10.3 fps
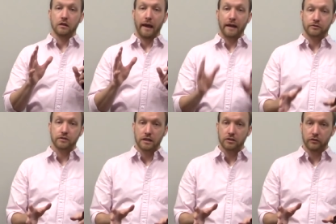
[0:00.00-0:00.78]

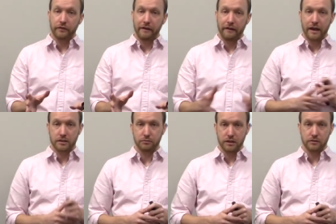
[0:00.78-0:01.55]
astrocytes don't fire
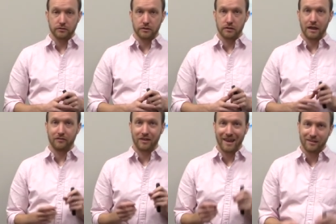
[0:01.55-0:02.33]
action potentials. They
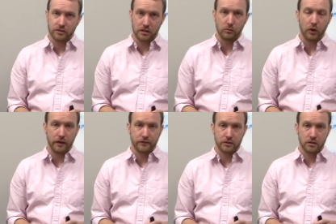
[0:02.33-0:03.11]
have calcium
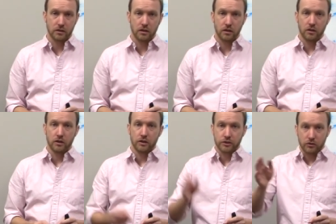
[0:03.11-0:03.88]
waves.
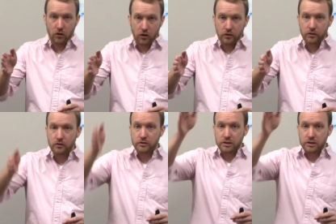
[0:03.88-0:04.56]
So all those